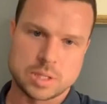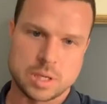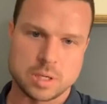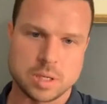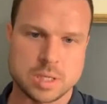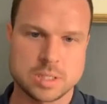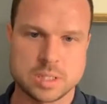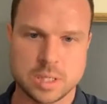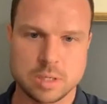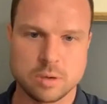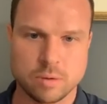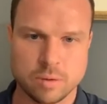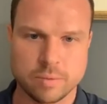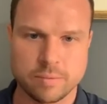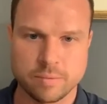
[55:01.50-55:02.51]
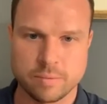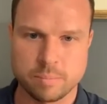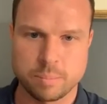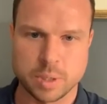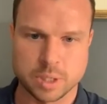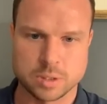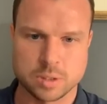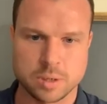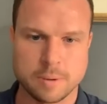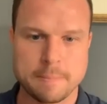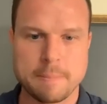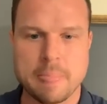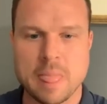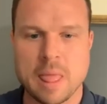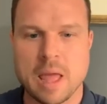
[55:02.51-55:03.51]
a single picture.
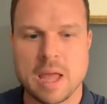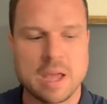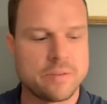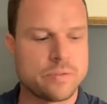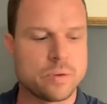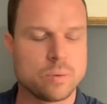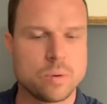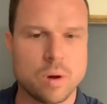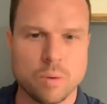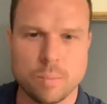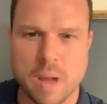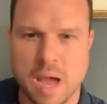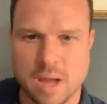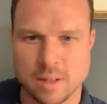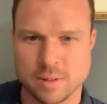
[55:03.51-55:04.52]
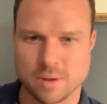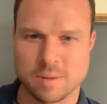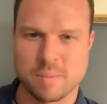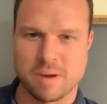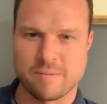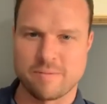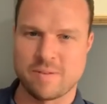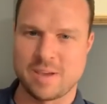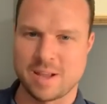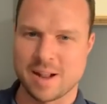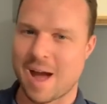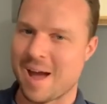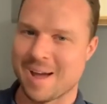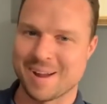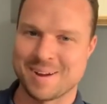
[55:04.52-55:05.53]
If you go back and look at my feed,
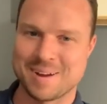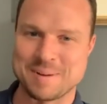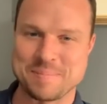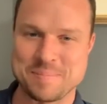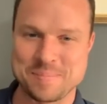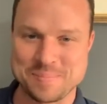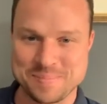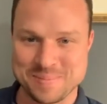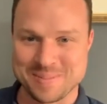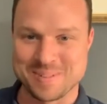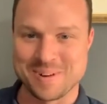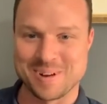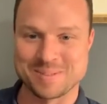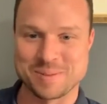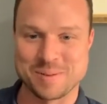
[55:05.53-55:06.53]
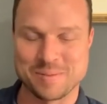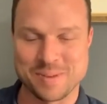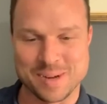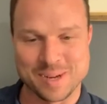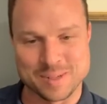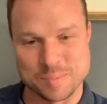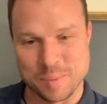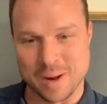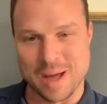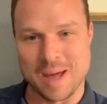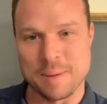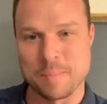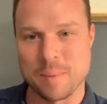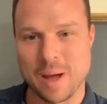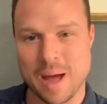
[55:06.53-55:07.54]
I, I cross my fingers, but I
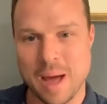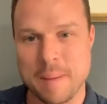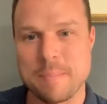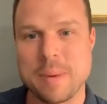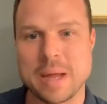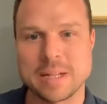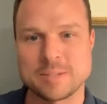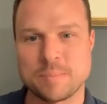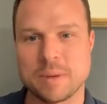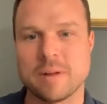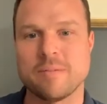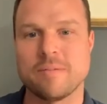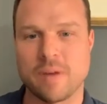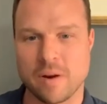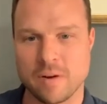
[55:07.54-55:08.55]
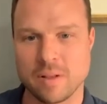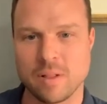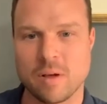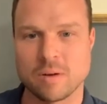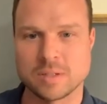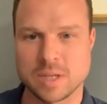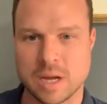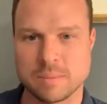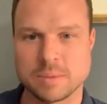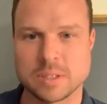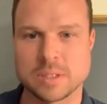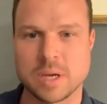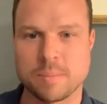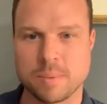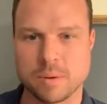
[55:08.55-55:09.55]
I bet it's been a very long time since
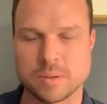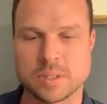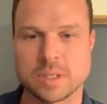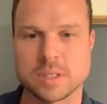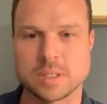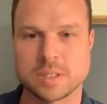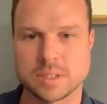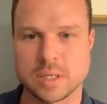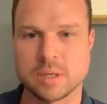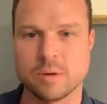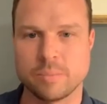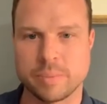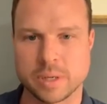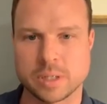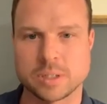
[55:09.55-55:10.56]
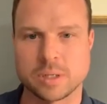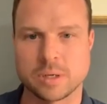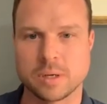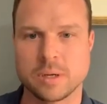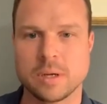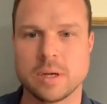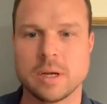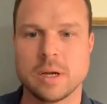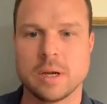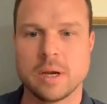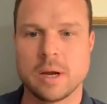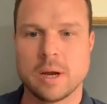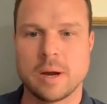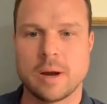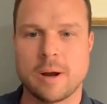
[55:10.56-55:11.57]
I posted a single picture.
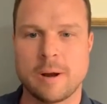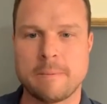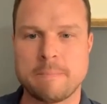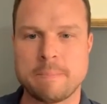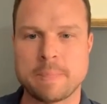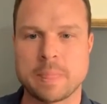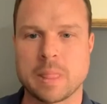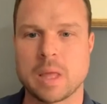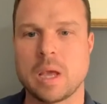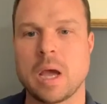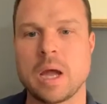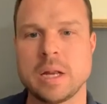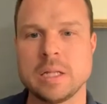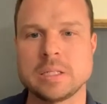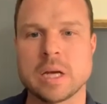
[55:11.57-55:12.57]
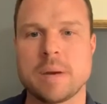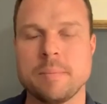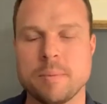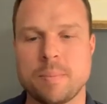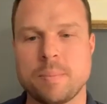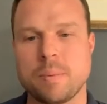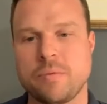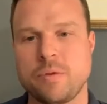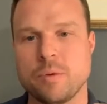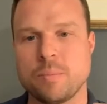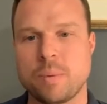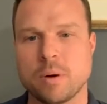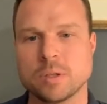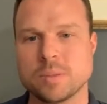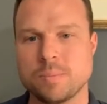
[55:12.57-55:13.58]
Um, anytime you if you
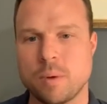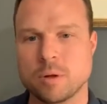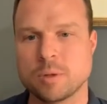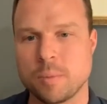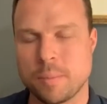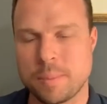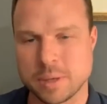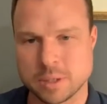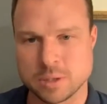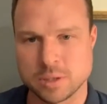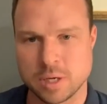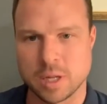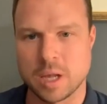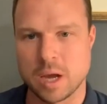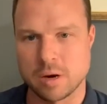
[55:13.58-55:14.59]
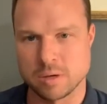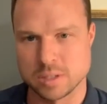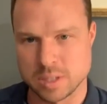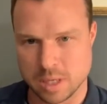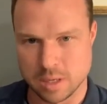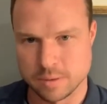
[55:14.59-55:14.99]
post multiple pictures in a carousel,